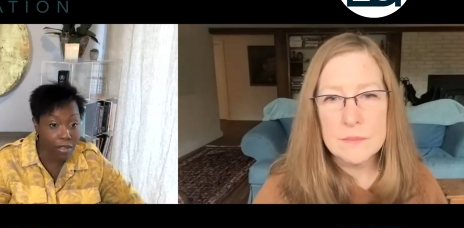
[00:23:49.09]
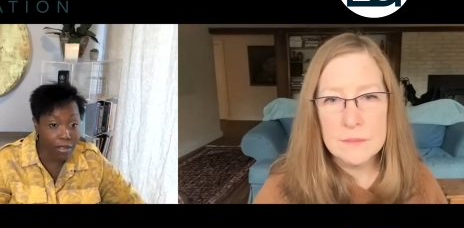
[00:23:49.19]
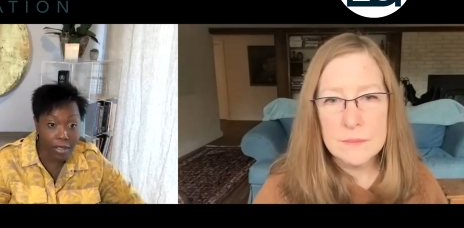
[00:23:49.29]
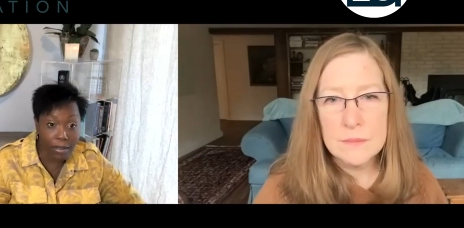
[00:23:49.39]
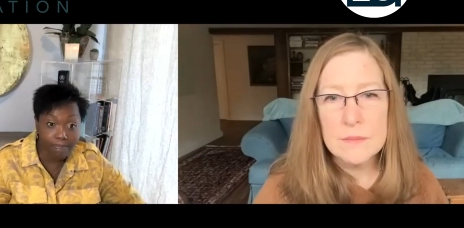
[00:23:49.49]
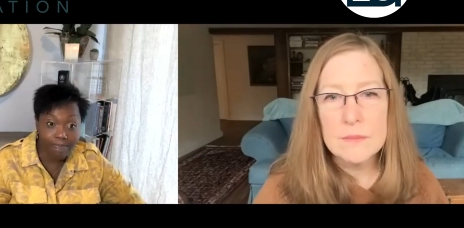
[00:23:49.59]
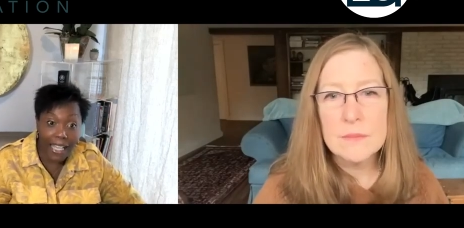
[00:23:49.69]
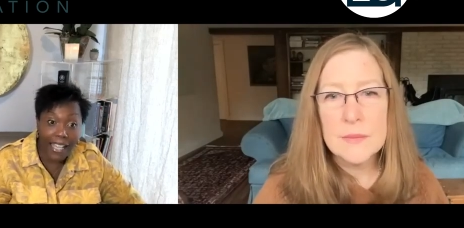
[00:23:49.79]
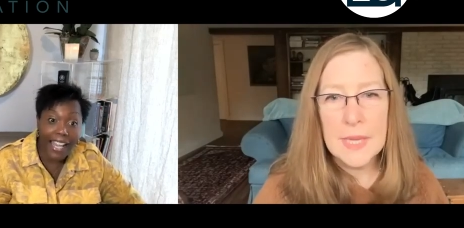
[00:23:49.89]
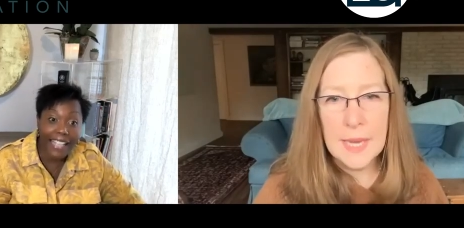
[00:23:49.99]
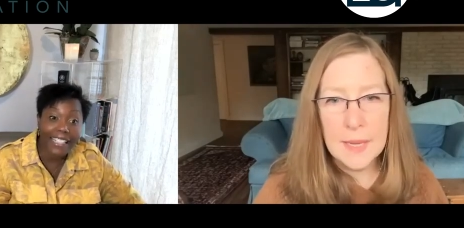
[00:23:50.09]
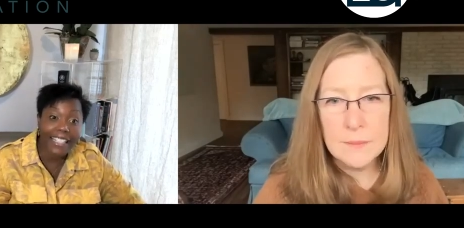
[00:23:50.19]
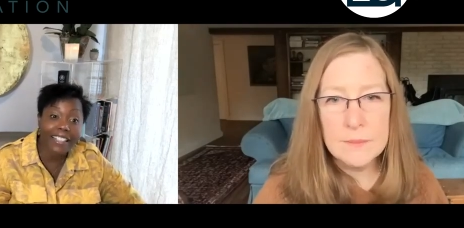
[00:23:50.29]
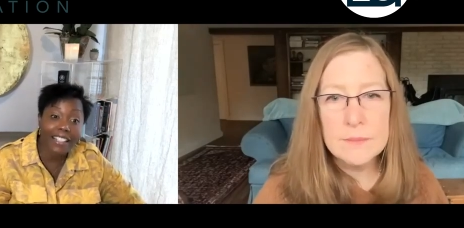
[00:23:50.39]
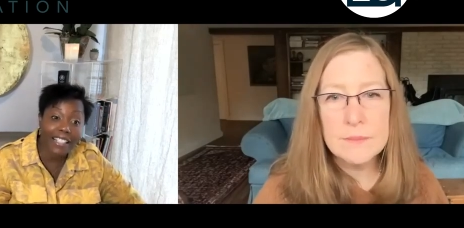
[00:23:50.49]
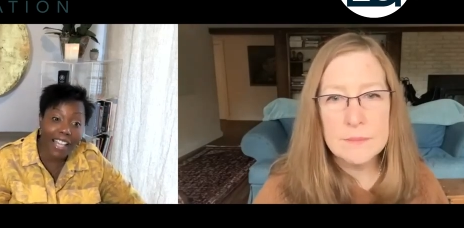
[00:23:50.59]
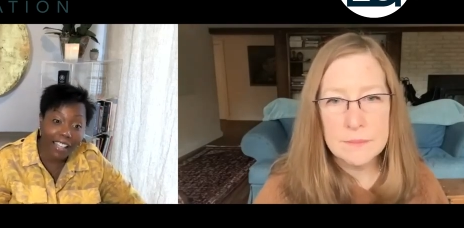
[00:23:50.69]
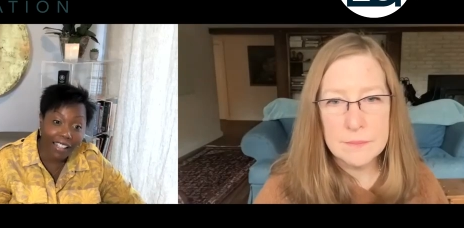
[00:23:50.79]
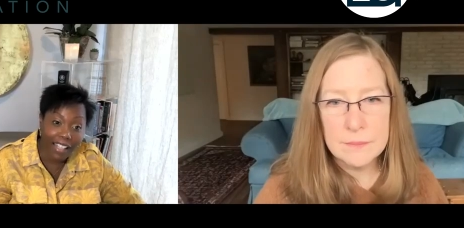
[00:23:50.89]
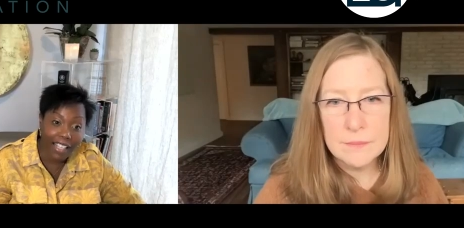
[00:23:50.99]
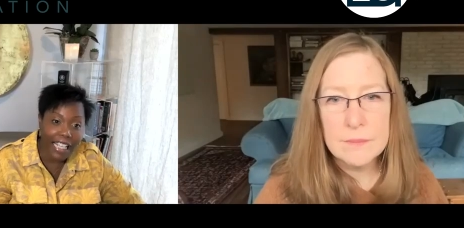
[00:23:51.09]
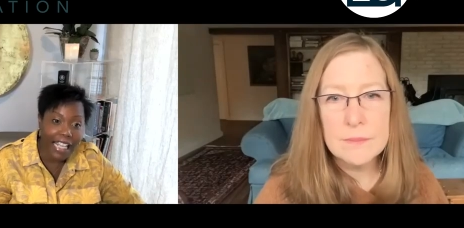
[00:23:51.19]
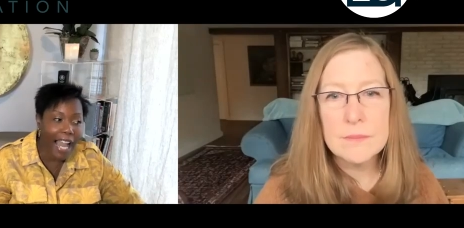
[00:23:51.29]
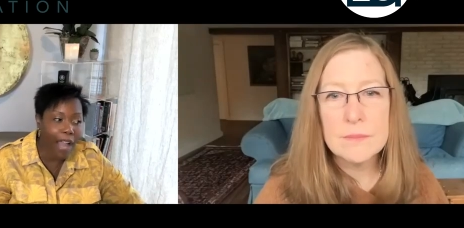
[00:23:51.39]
Speaker 1: salts. Yeah. Day. Like